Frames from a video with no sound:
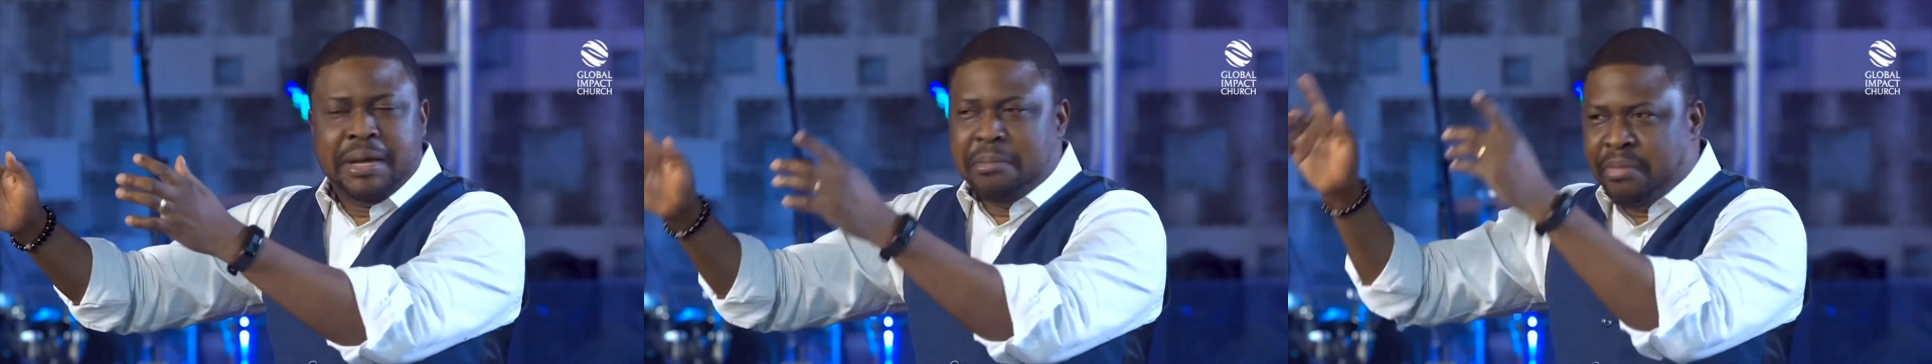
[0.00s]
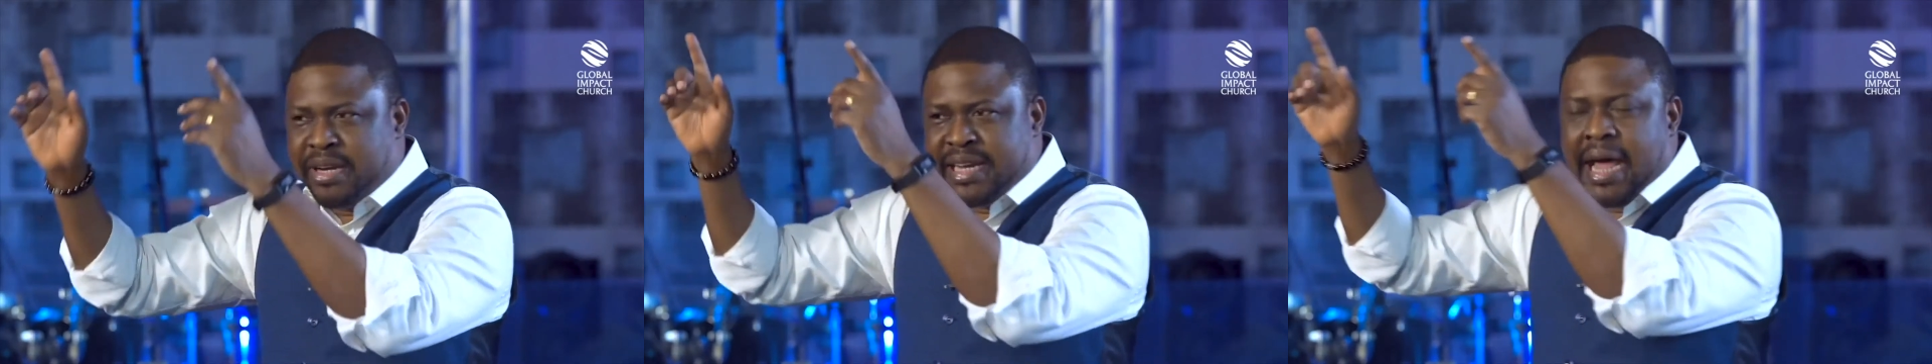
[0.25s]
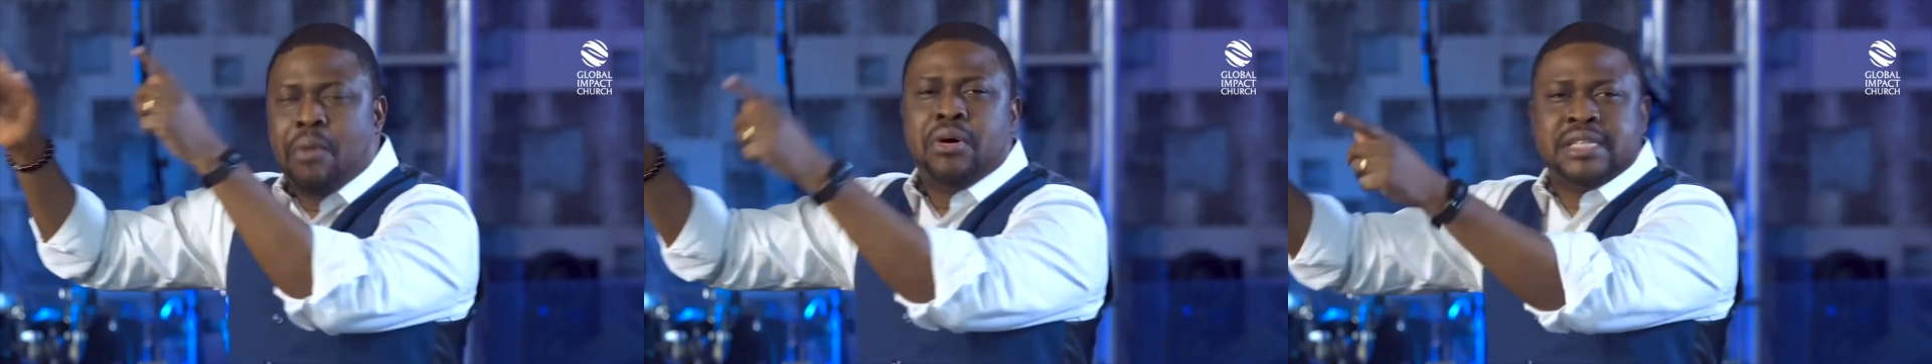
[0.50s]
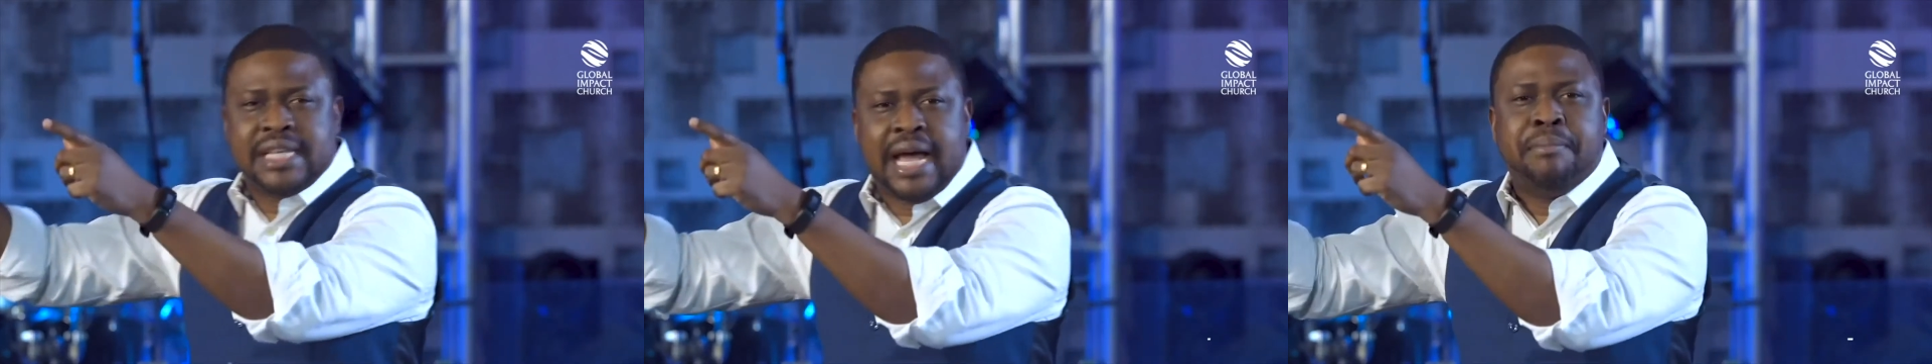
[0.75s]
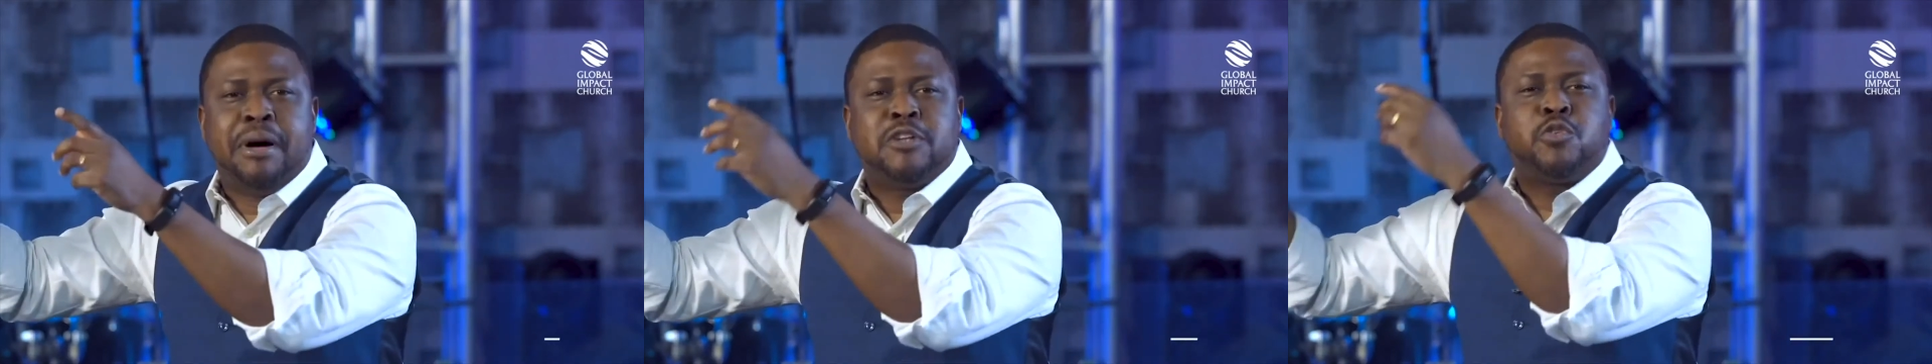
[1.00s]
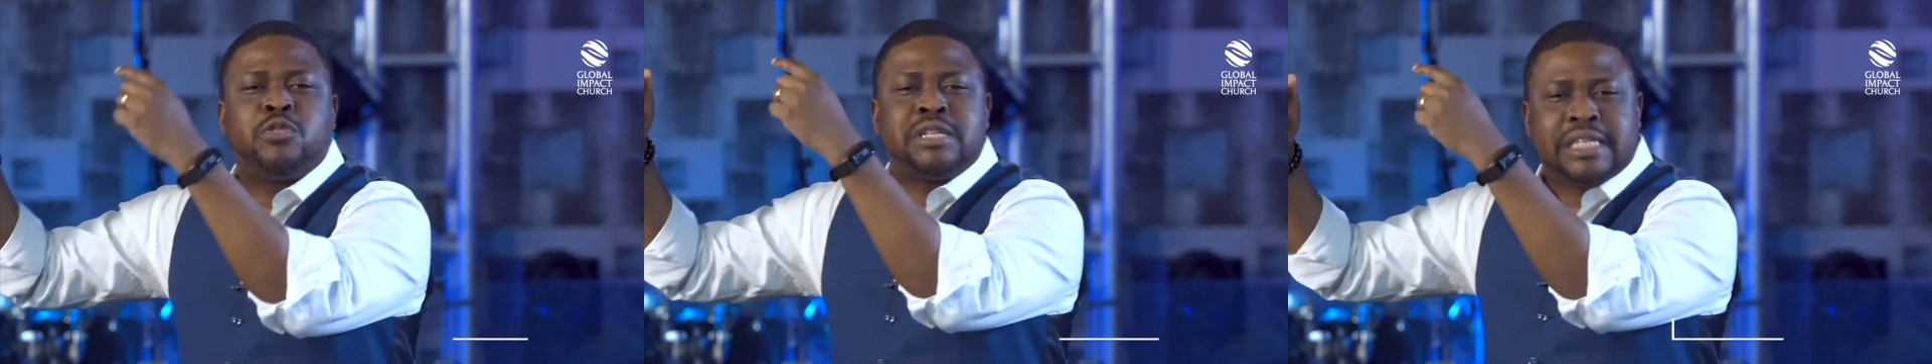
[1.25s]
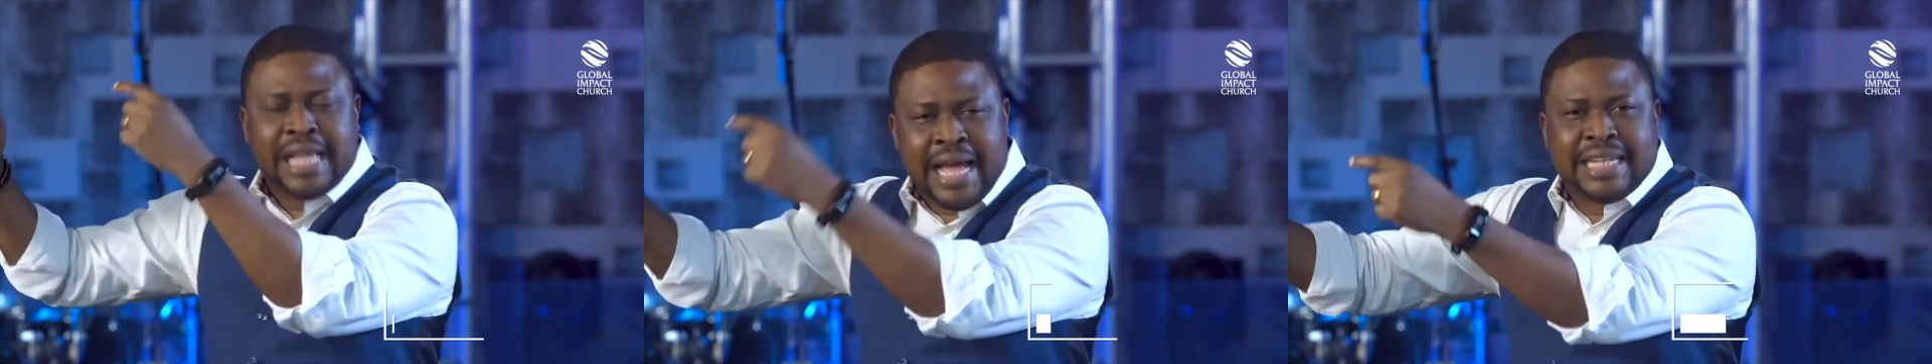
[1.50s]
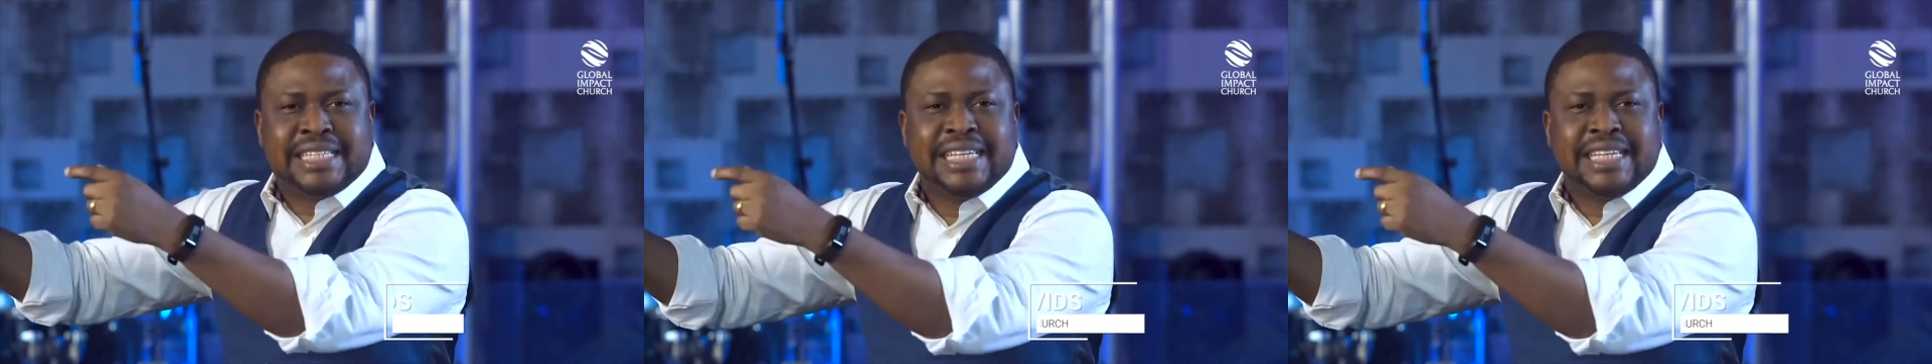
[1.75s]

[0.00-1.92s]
But that was about to start